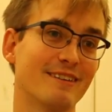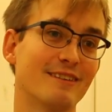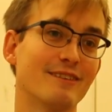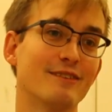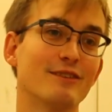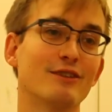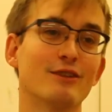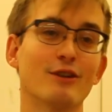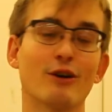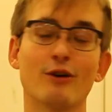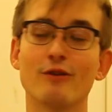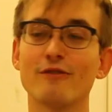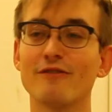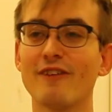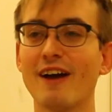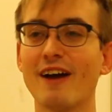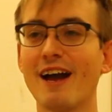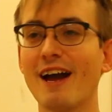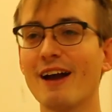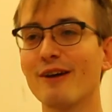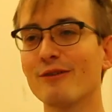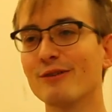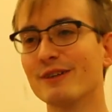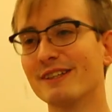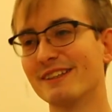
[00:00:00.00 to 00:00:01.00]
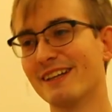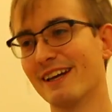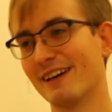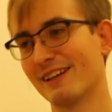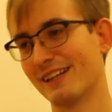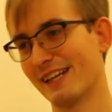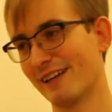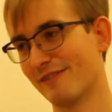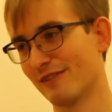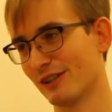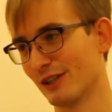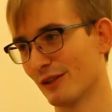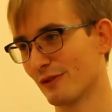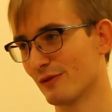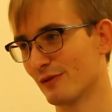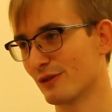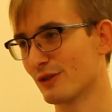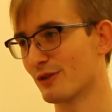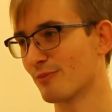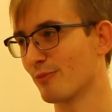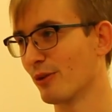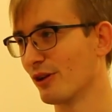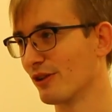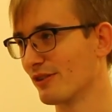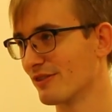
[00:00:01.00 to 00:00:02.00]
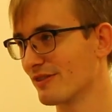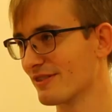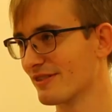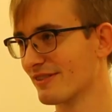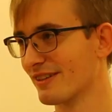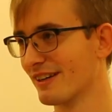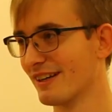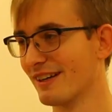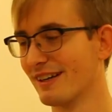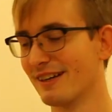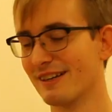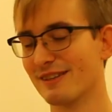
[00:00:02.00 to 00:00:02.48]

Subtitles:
you know, vary their level of response.